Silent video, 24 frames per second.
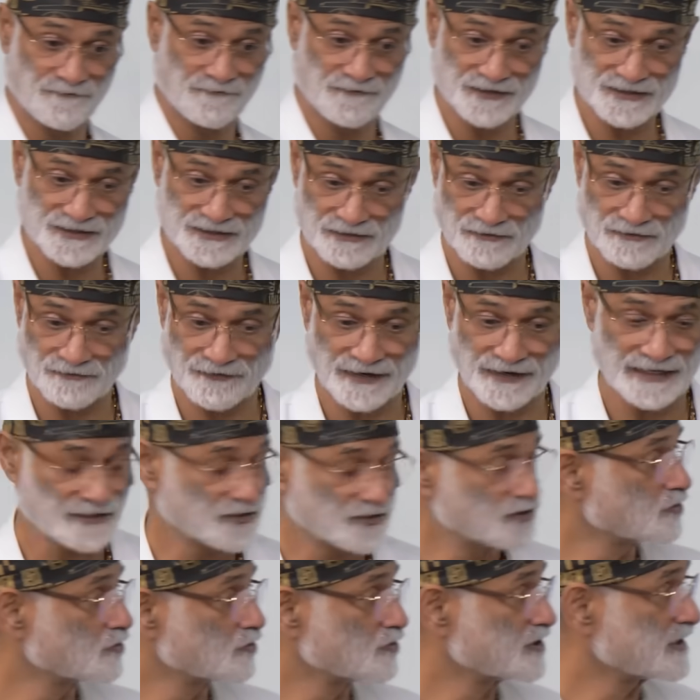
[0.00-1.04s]
the visceral fat
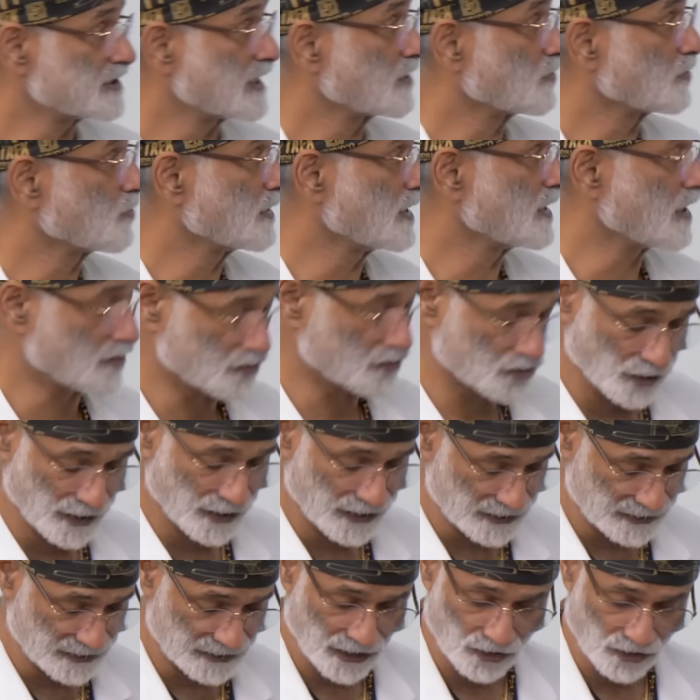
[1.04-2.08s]
is going to start going down. So
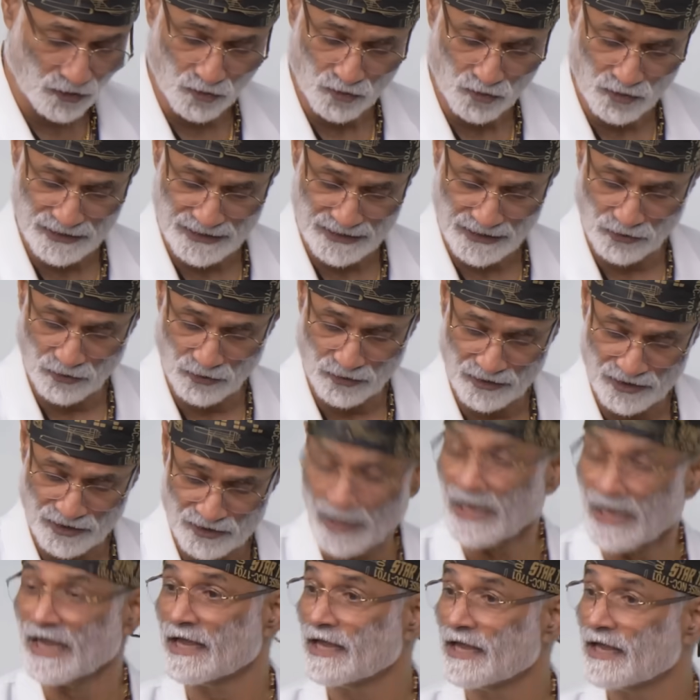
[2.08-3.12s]
he'll start losing all
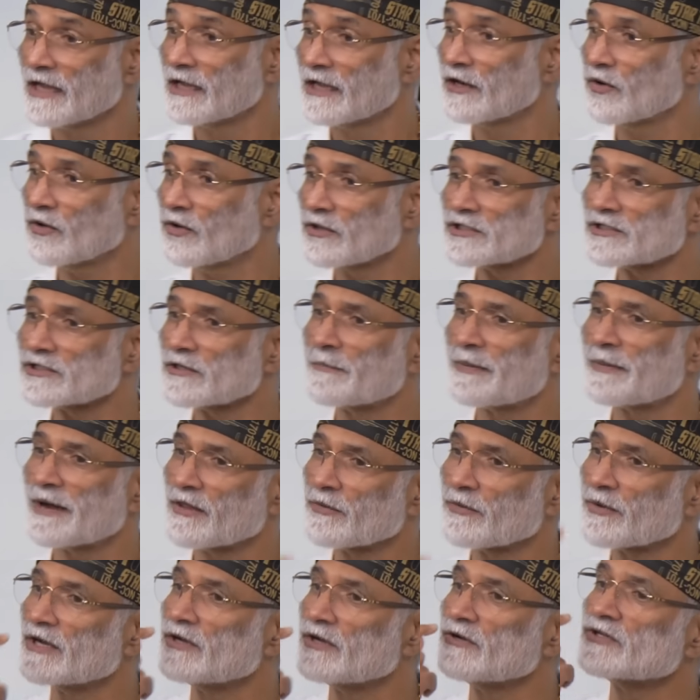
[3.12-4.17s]
this. He'll also,
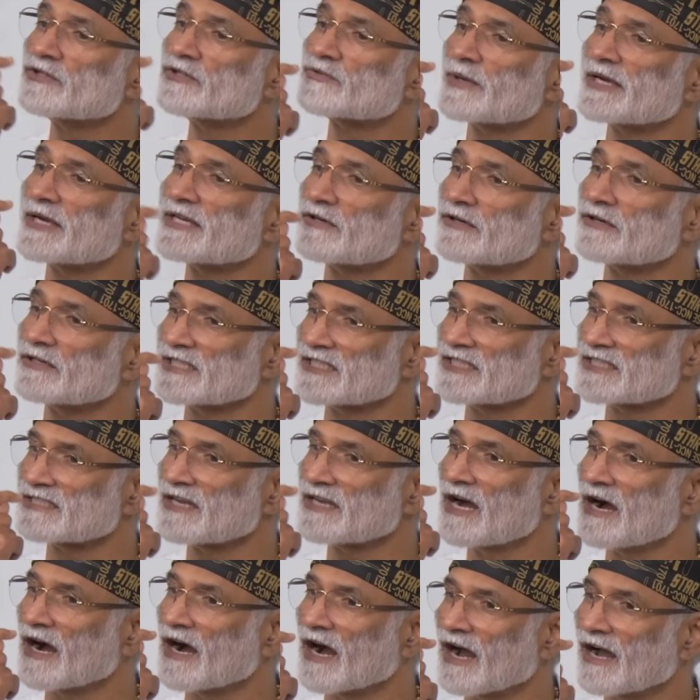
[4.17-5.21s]
by the way, lose weight on his
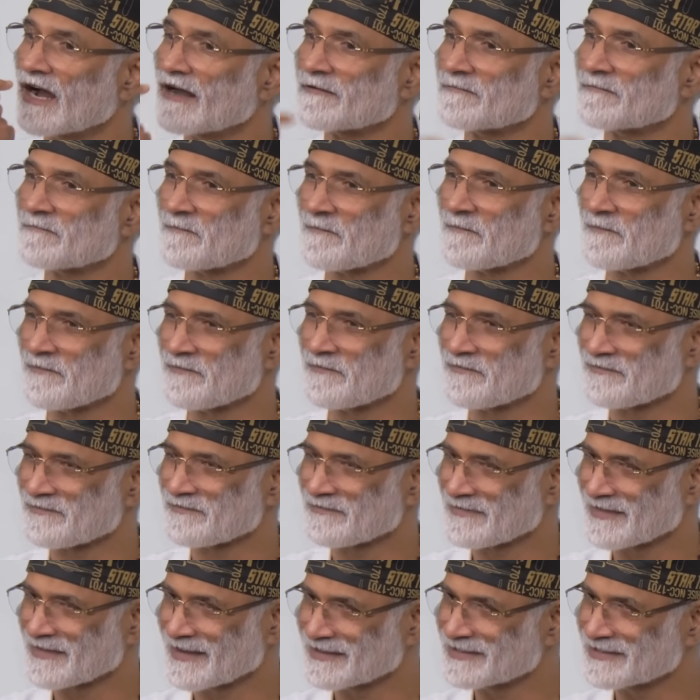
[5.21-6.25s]
tongue.
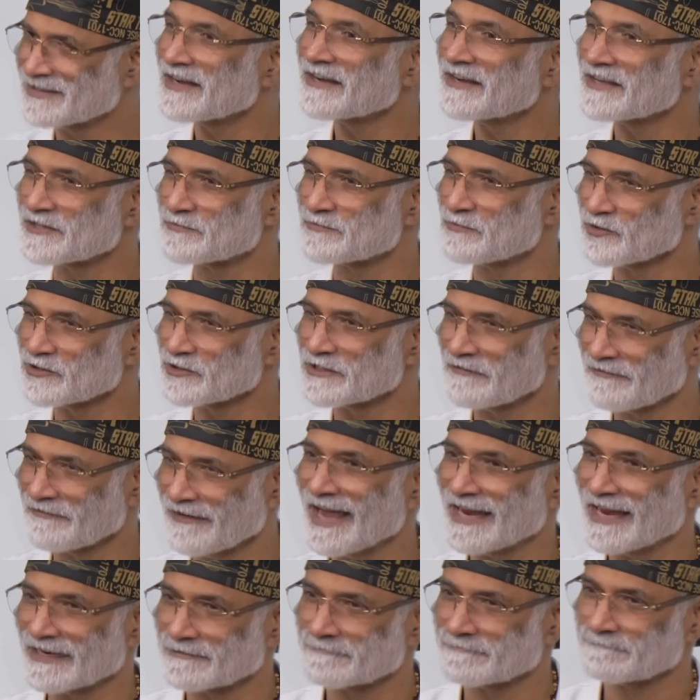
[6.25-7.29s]
tongue is mostly
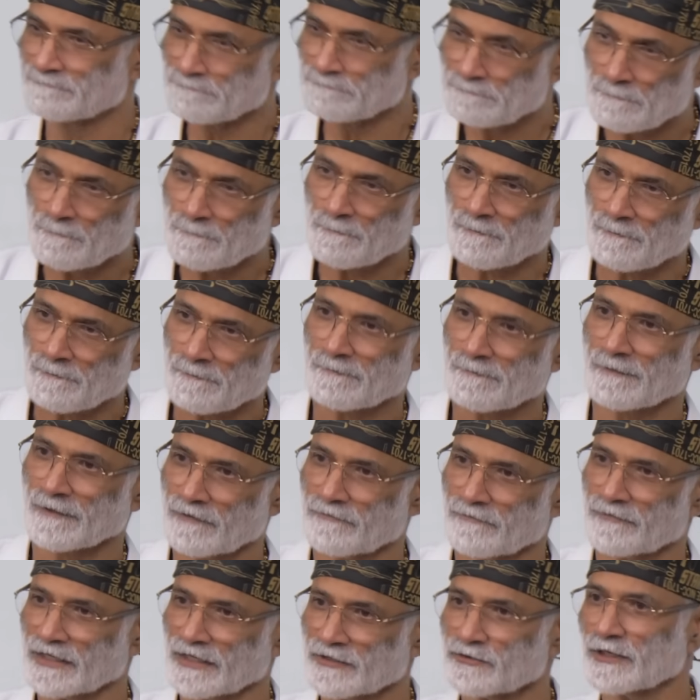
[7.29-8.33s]
fat.
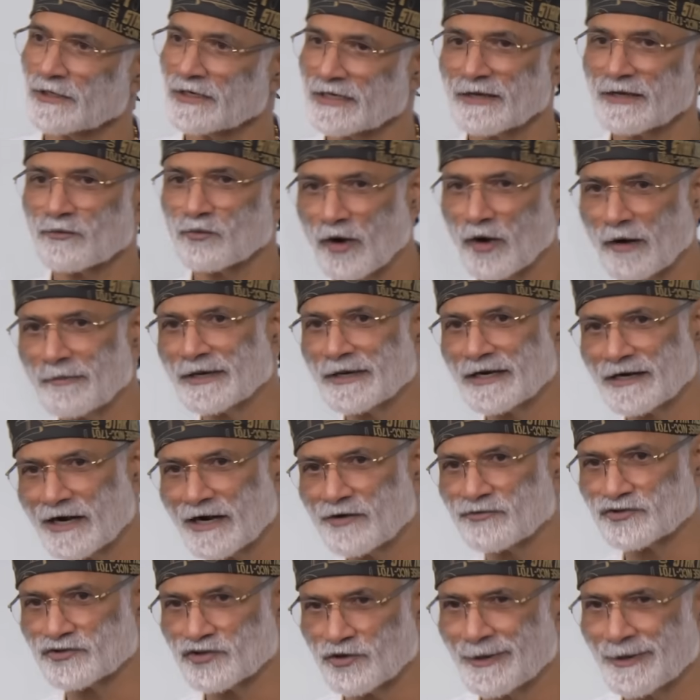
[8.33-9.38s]
That's why it can wobble
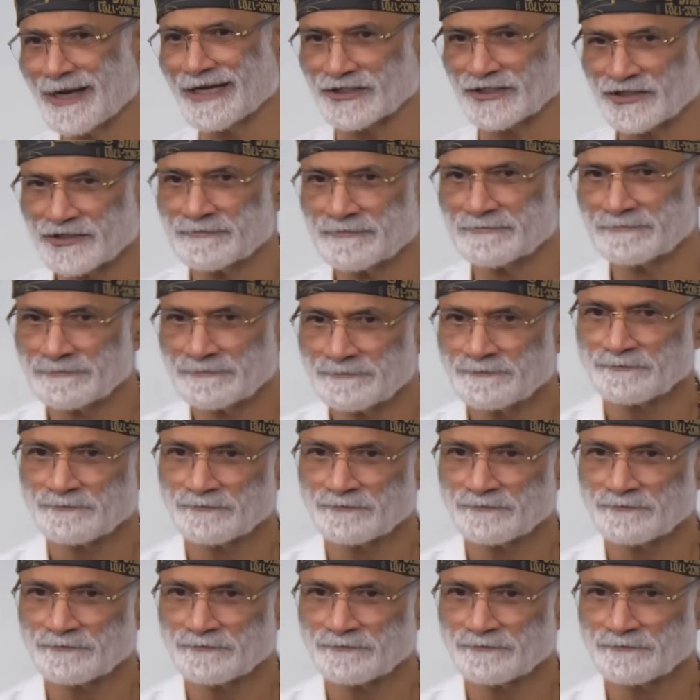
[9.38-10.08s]
around so much.